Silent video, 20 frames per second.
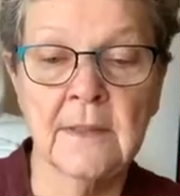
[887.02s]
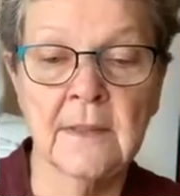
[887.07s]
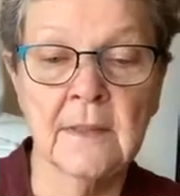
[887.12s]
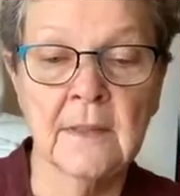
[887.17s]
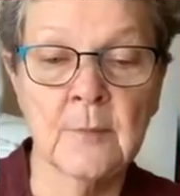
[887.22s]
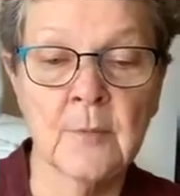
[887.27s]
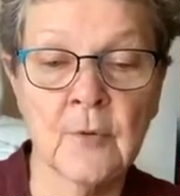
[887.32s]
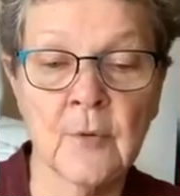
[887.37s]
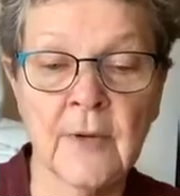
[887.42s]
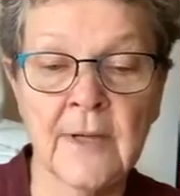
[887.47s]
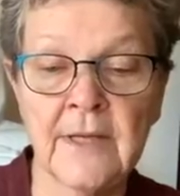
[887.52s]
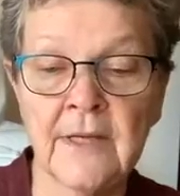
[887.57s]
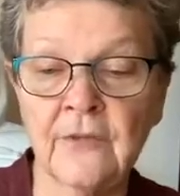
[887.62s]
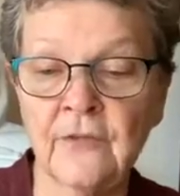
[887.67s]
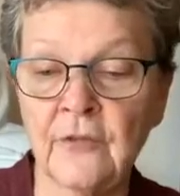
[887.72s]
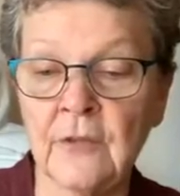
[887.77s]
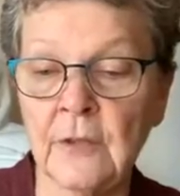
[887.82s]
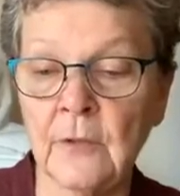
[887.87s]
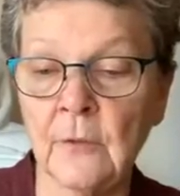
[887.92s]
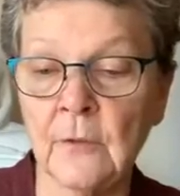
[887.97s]

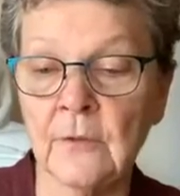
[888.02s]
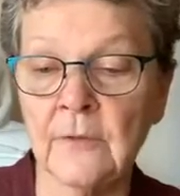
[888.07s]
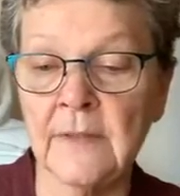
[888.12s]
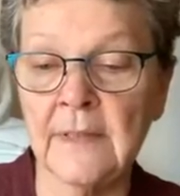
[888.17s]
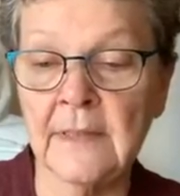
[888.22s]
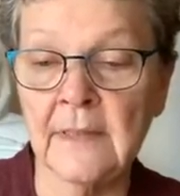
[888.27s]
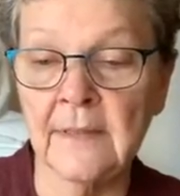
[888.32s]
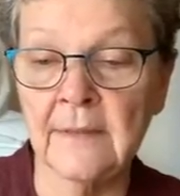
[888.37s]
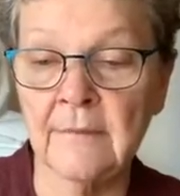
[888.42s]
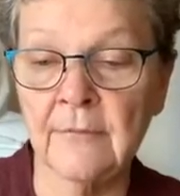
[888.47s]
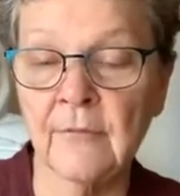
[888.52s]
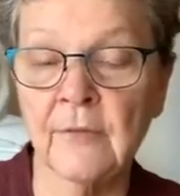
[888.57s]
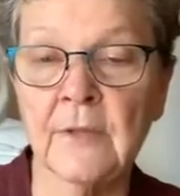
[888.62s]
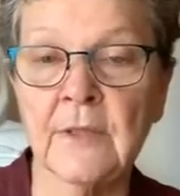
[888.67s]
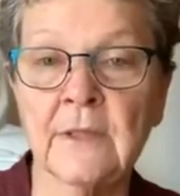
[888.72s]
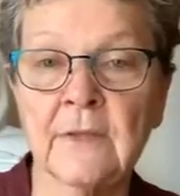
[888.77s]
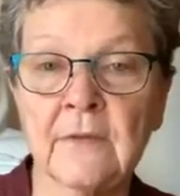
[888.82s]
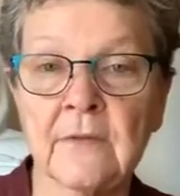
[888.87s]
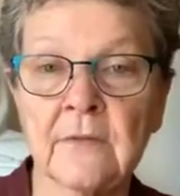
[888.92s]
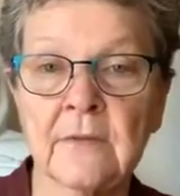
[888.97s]
Liberation or
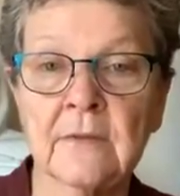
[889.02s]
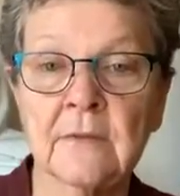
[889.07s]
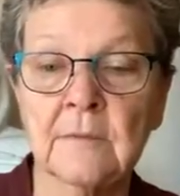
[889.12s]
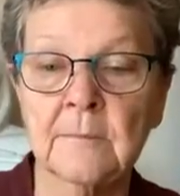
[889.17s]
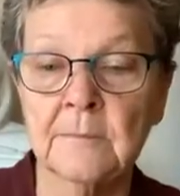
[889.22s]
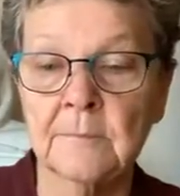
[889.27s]
deliverance